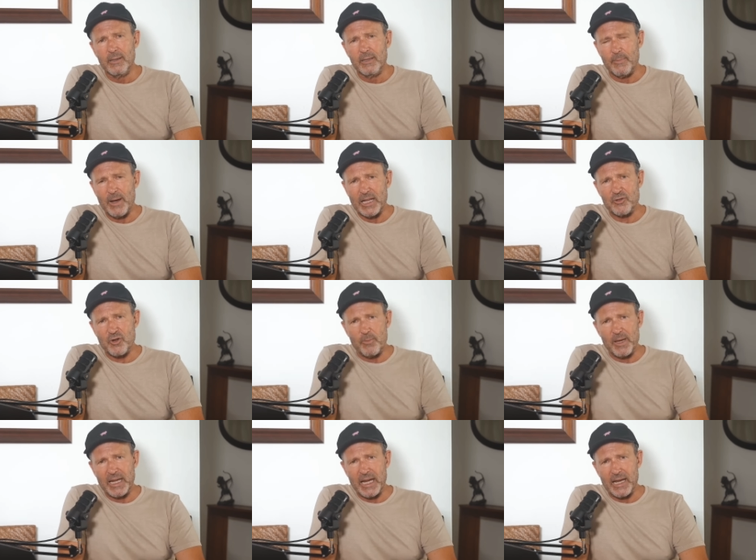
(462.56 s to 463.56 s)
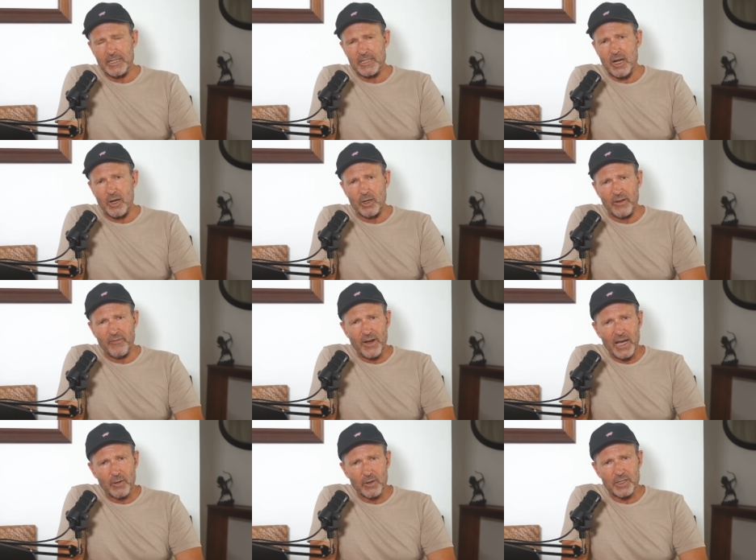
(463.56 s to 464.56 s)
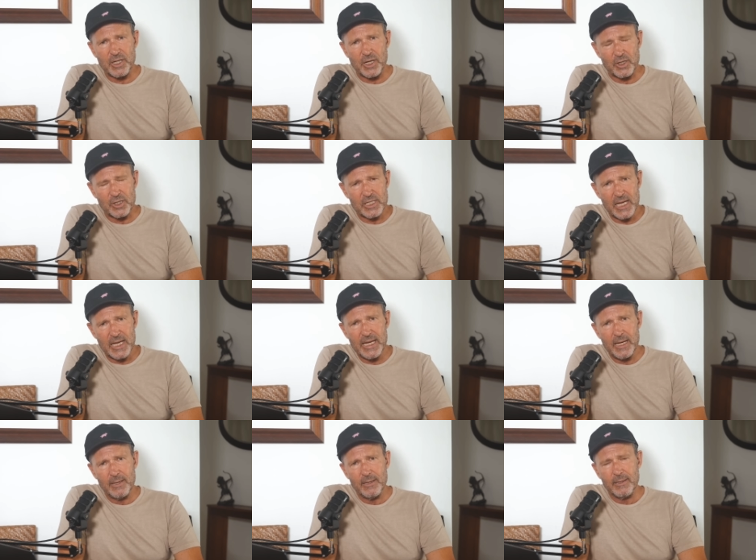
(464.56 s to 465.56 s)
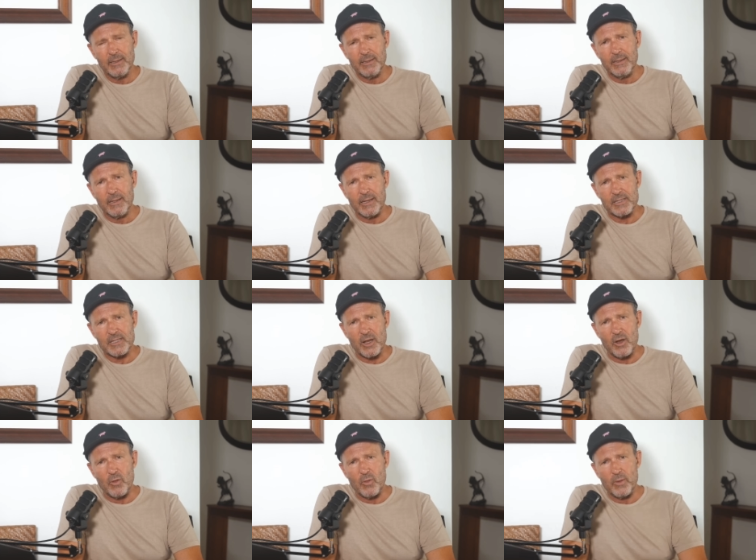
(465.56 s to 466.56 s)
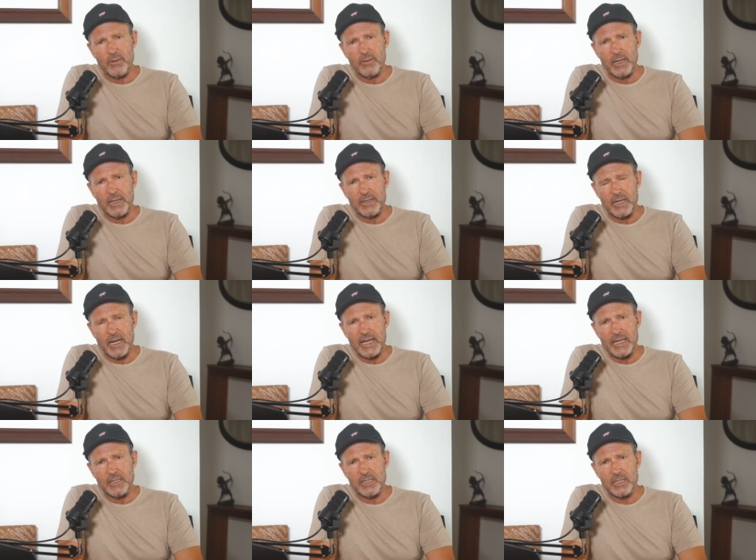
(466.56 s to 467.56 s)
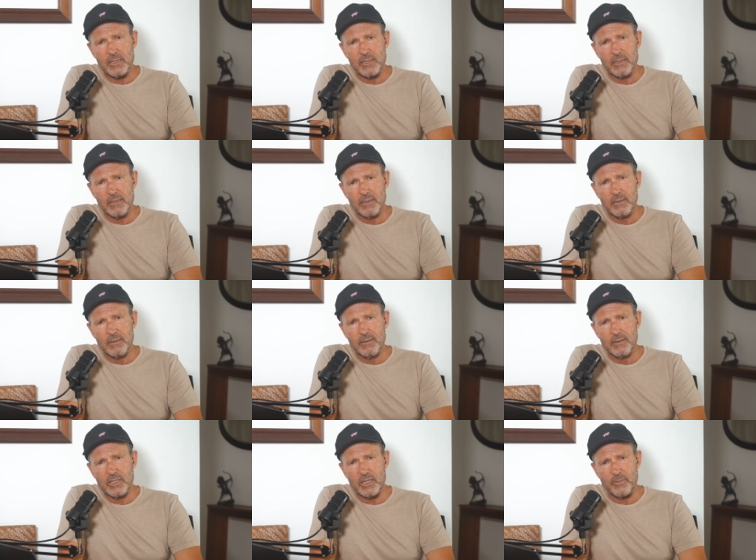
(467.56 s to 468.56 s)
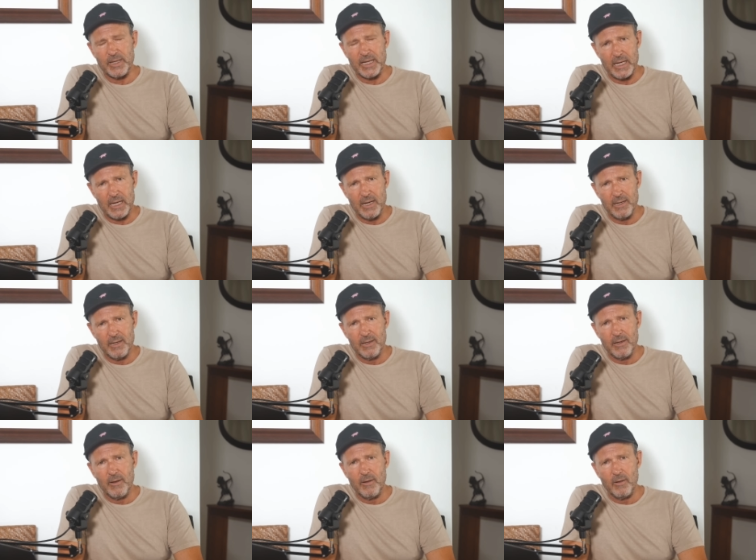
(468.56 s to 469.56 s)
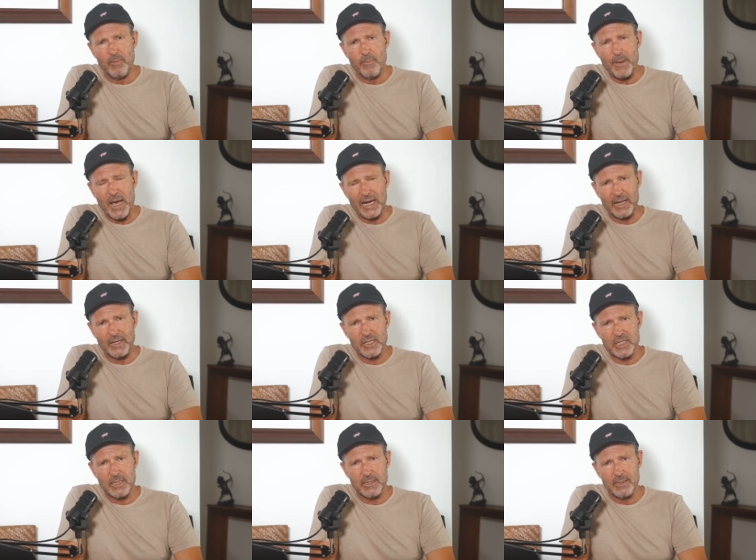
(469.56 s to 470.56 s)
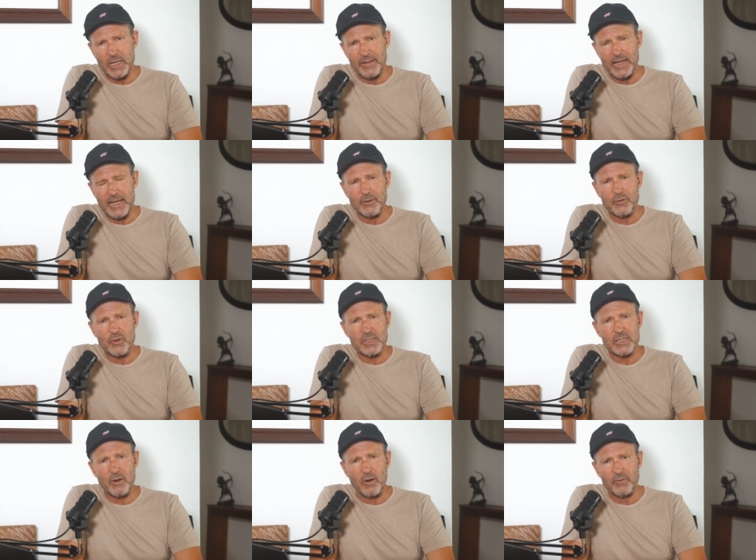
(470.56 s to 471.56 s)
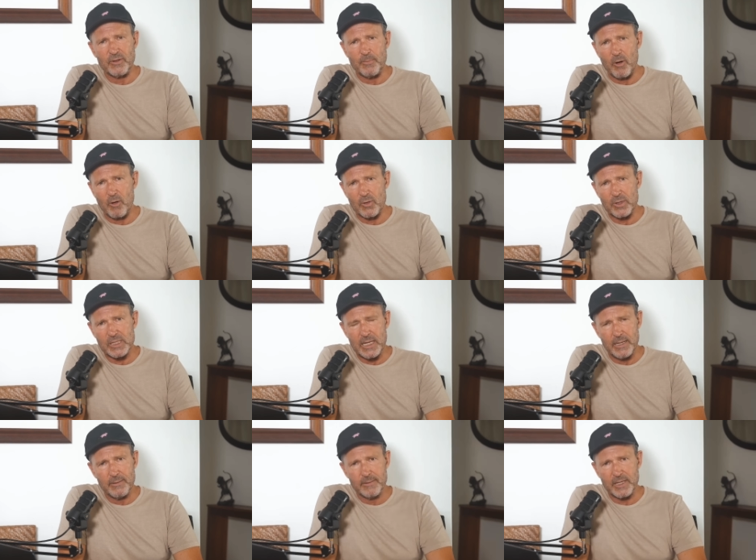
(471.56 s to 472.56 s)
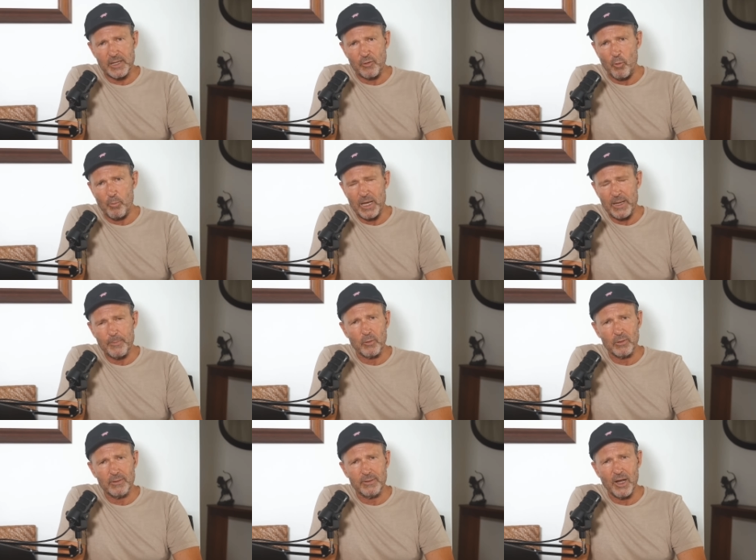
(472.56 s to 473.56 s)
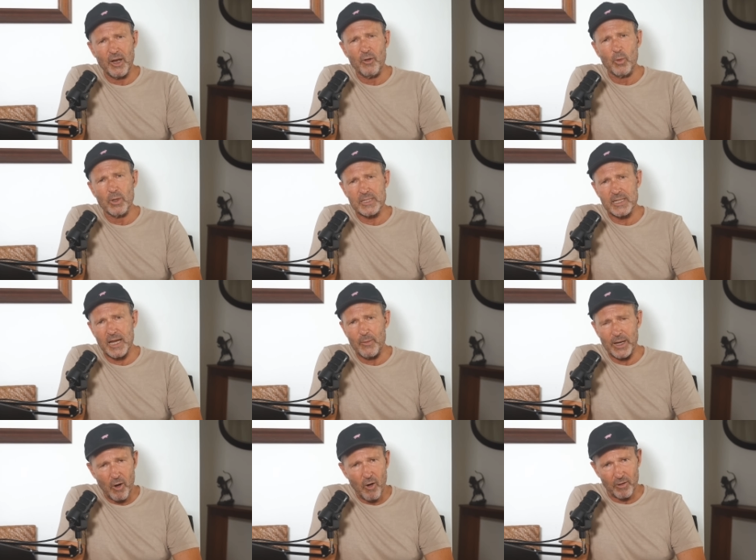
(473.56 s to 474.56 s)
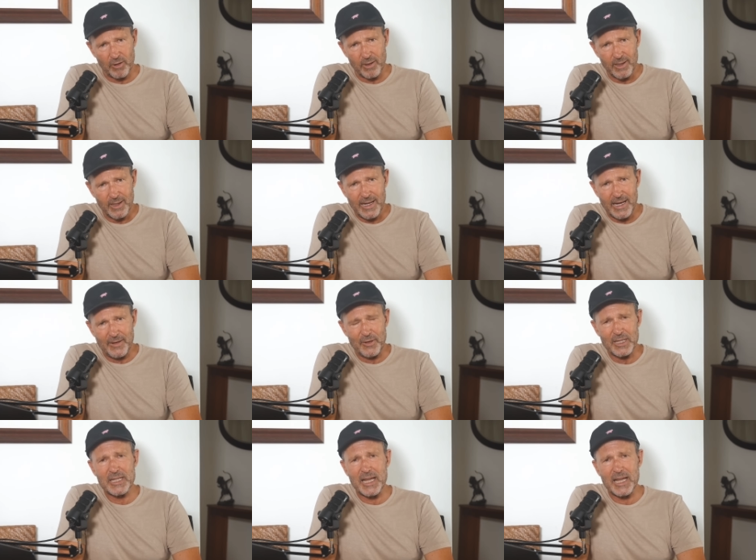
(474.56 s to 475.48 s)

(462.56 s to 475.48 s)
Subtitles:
The mainstream media has totally failed, as you can see, and so it needs to be balanced in the interests of democracy so that all people know what's going on in this